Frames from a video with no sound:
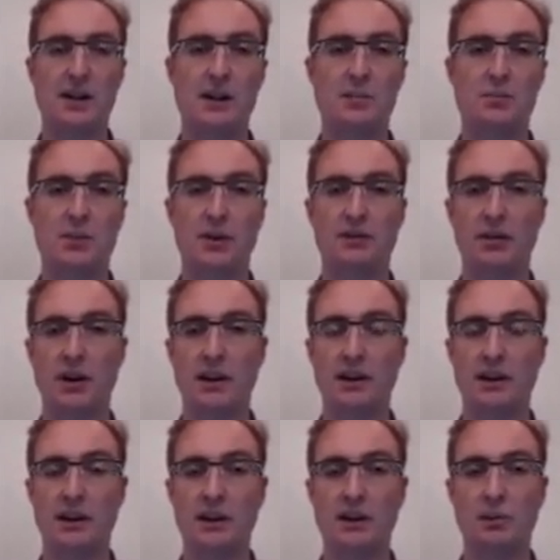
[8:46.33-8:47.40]

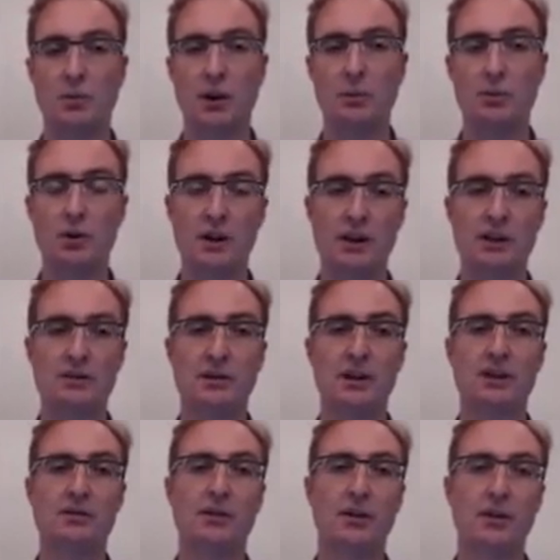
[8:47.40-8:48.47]
providing web transfers
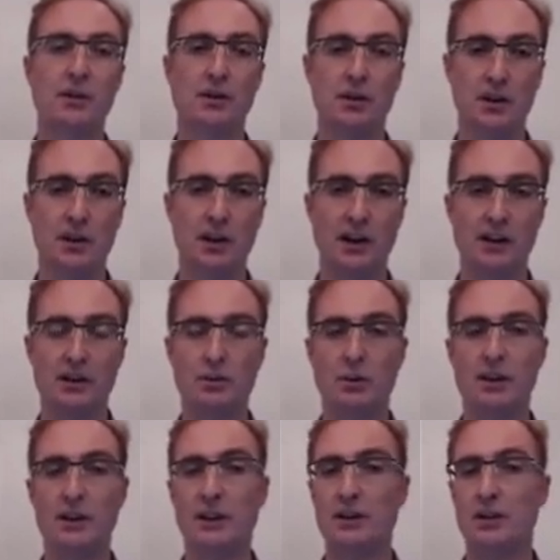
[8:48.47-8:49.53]
for those clients when
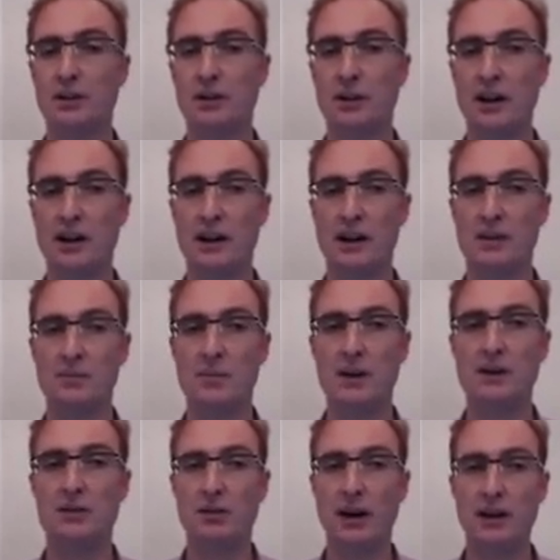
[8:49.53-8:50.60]
they're
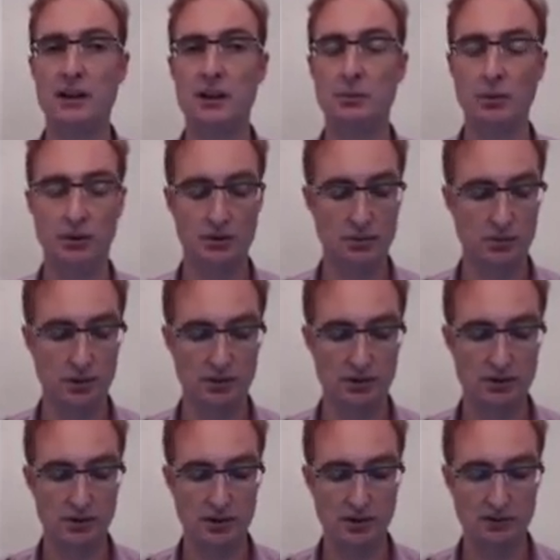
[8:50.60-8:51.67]
interacting with remote
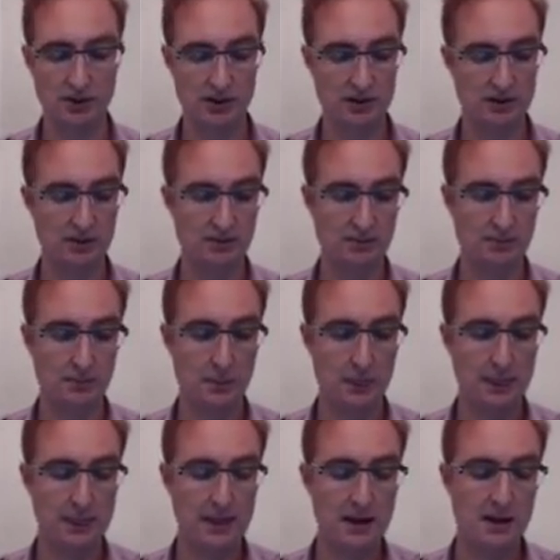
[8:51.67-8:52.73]
servers.
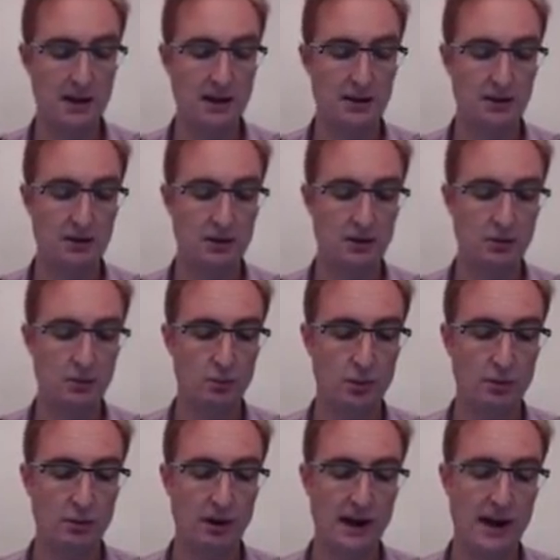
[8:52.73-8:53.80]
So what
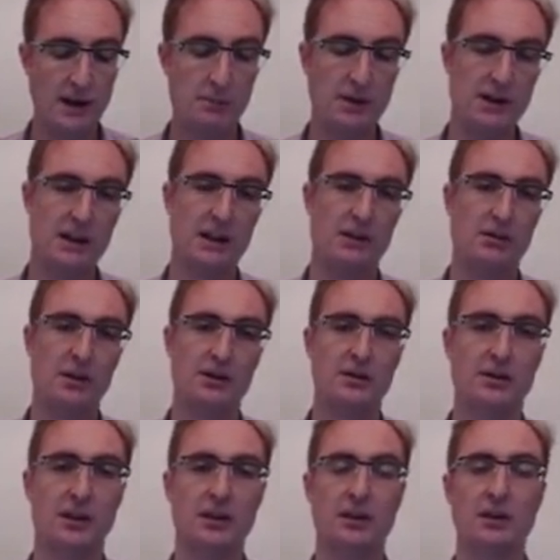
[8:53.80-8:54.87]
will happen here is
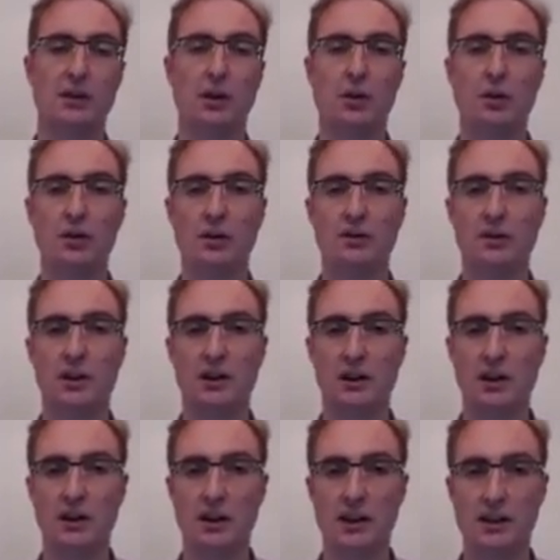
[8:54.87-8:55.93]
that all of the
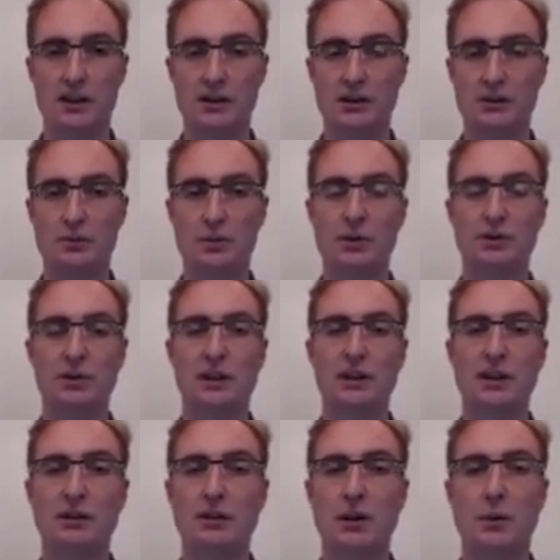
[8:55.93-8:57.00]
clients will send their
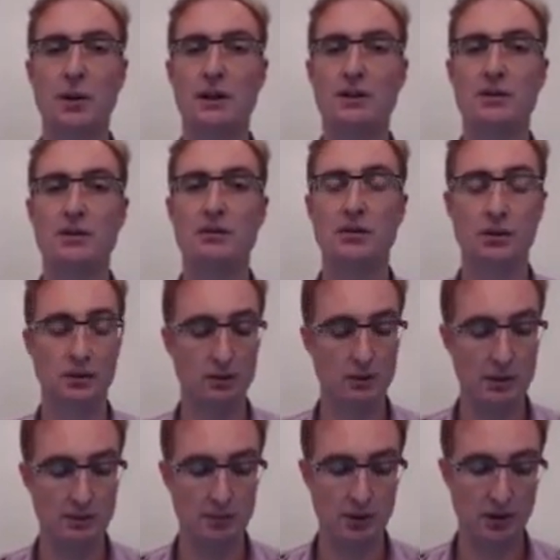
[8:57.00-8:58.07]
requests through the
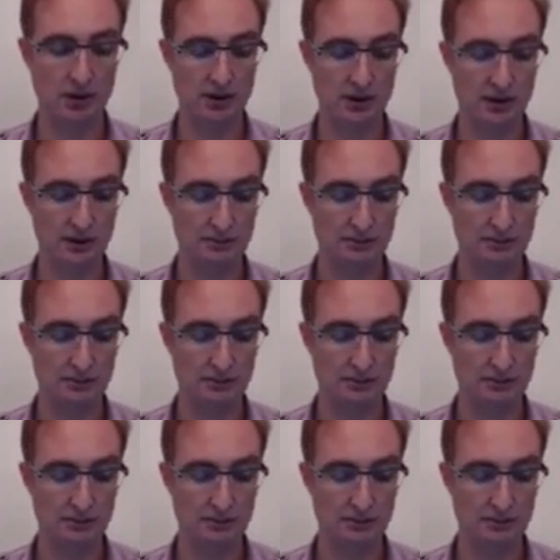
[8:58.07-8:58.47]
web proxy.